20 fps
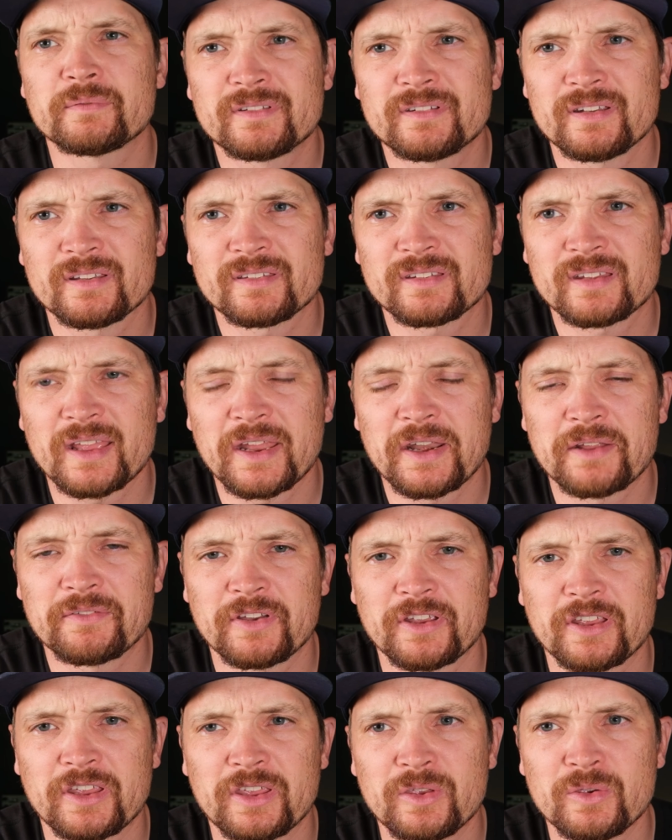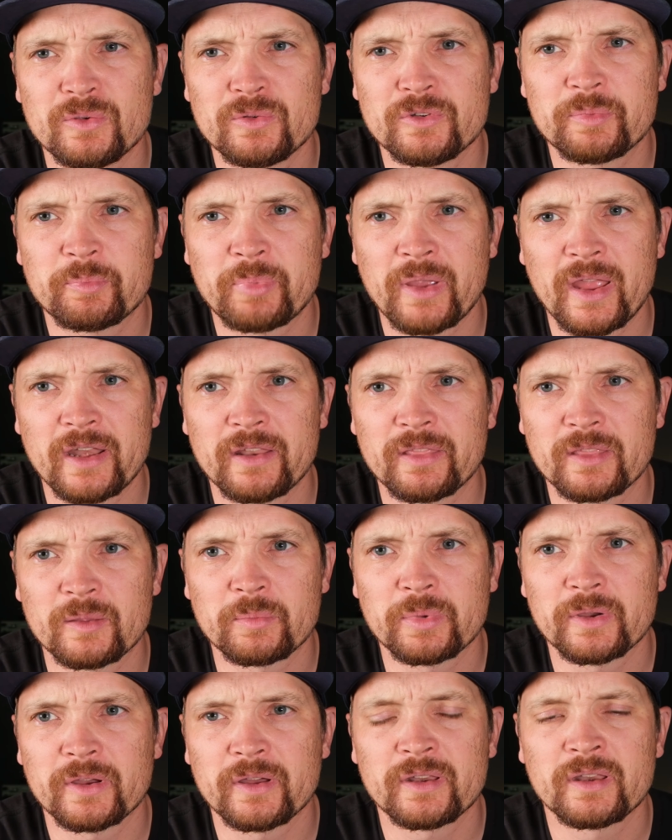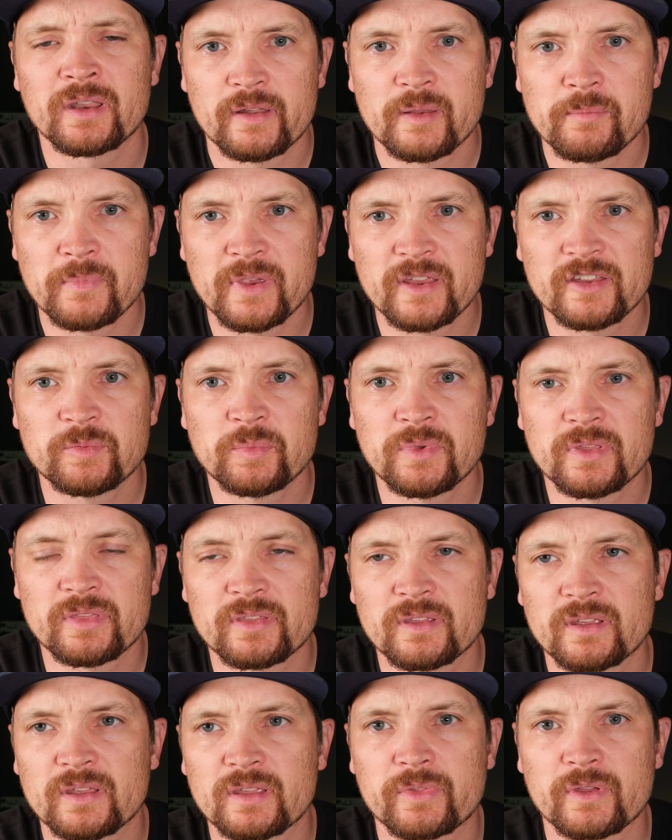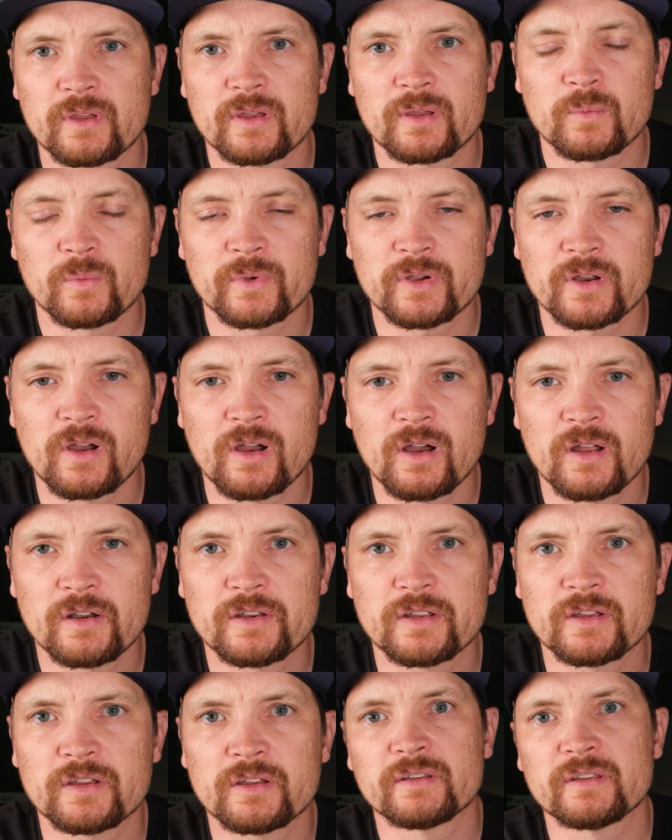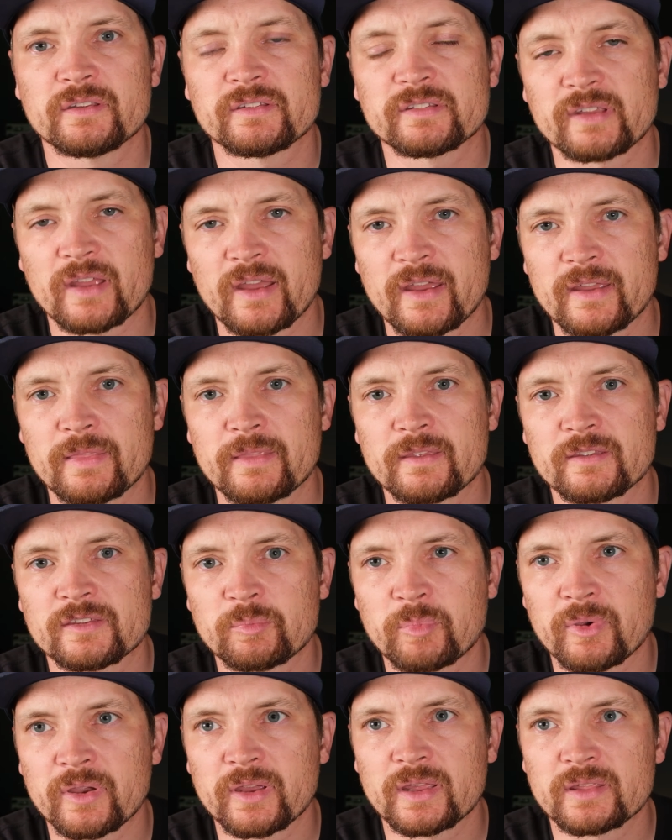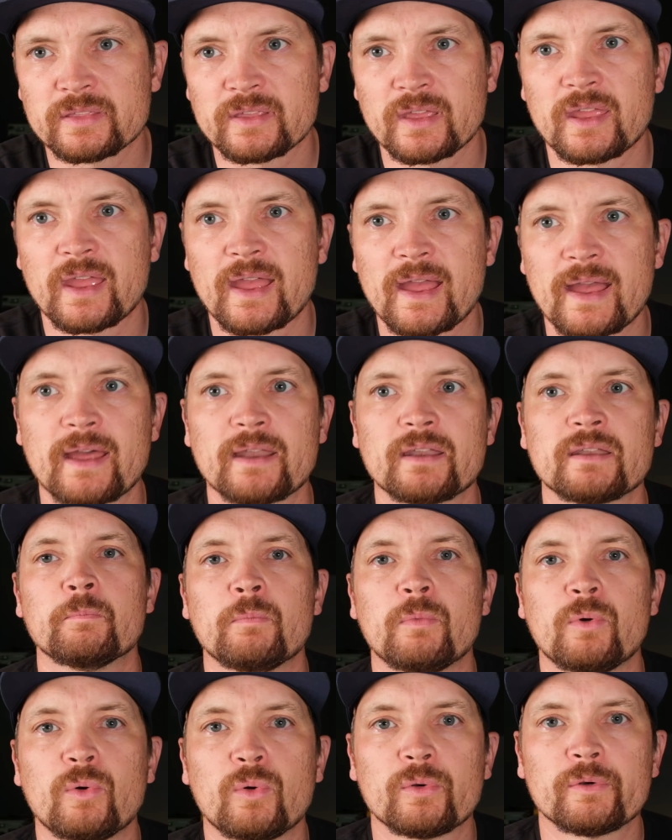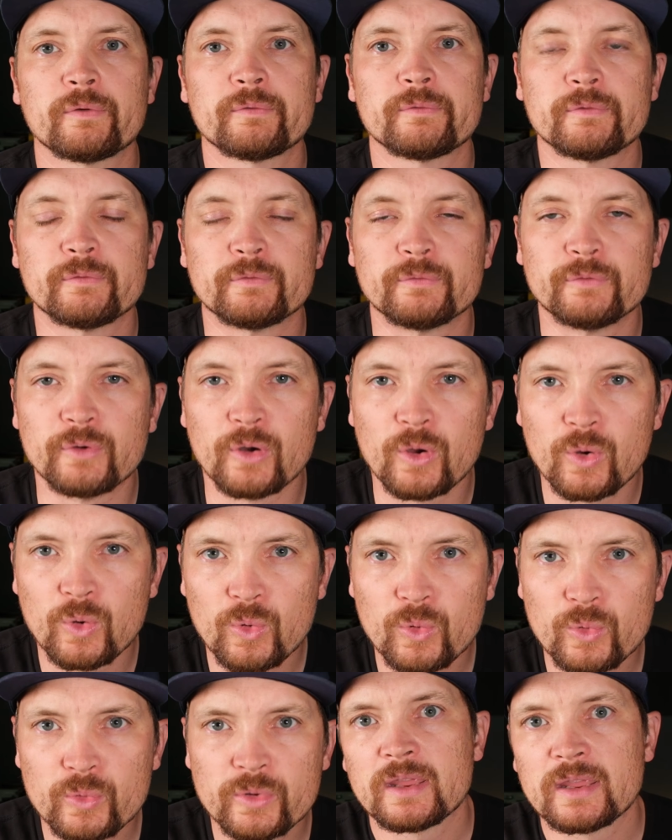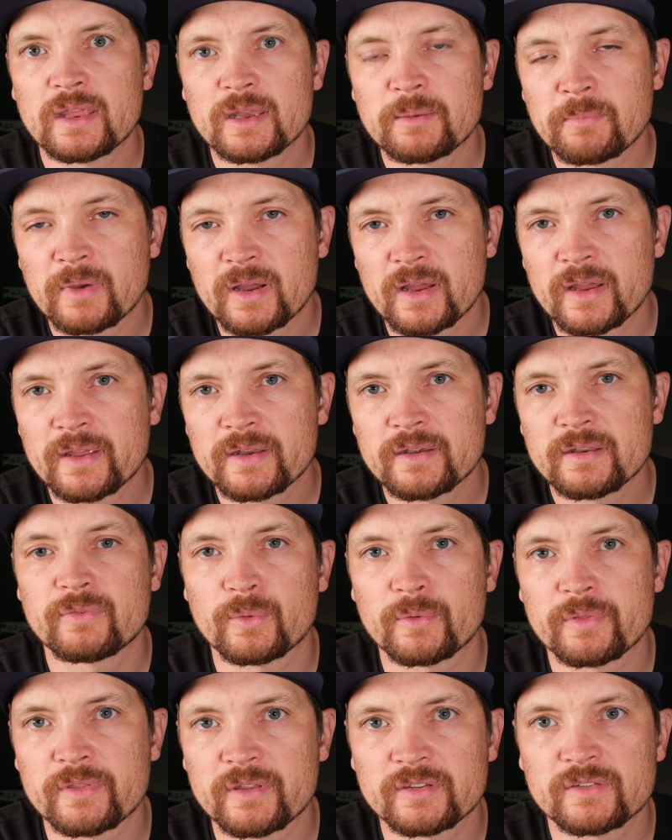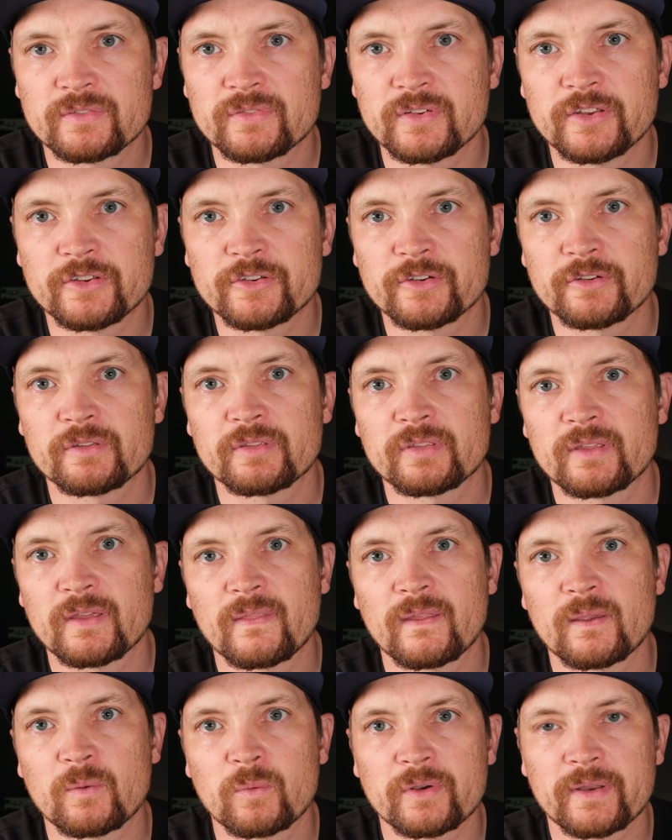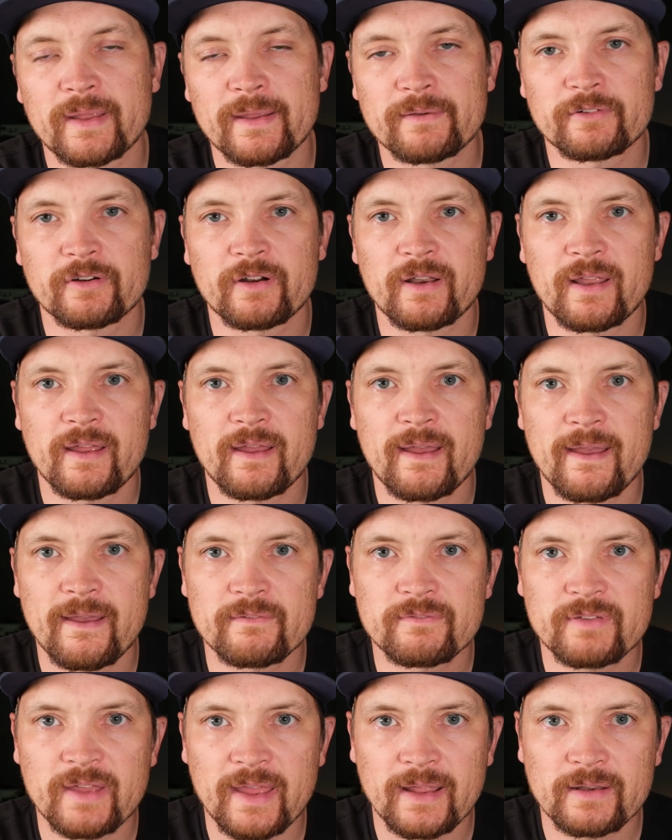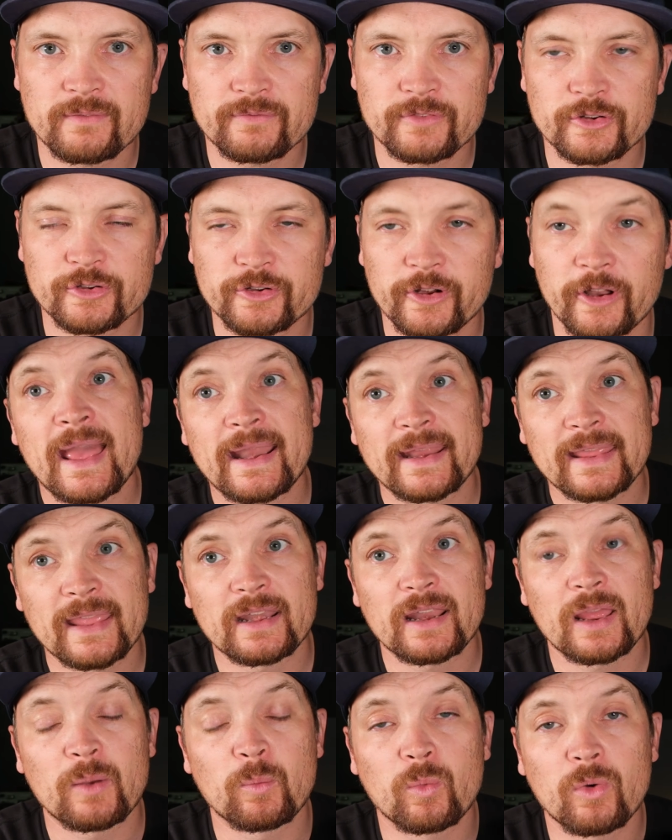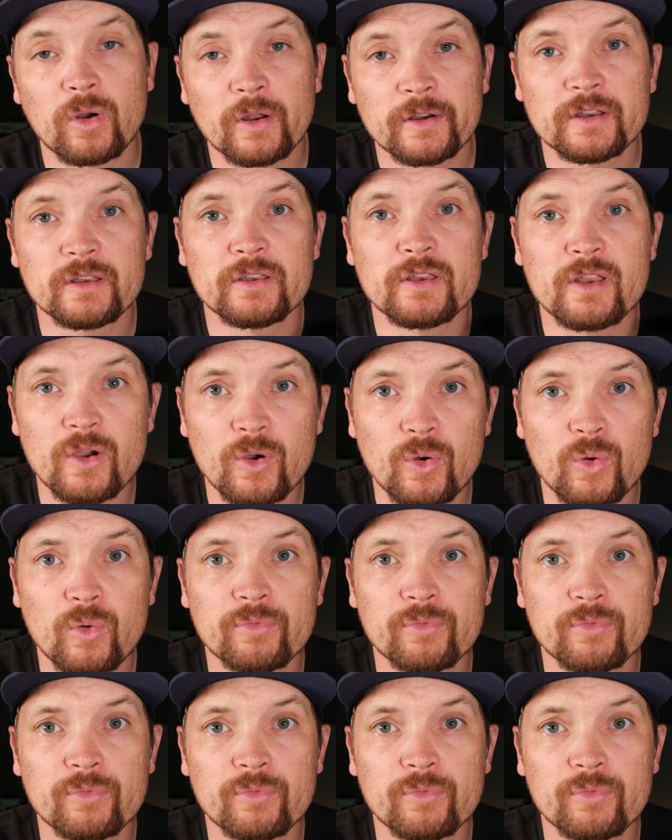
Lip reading: just kind of a huge pain in the butt. It makes me think that when Honda designed this bike, they had more road in mind for this feature than they would ever have had for trail. And again, I want to know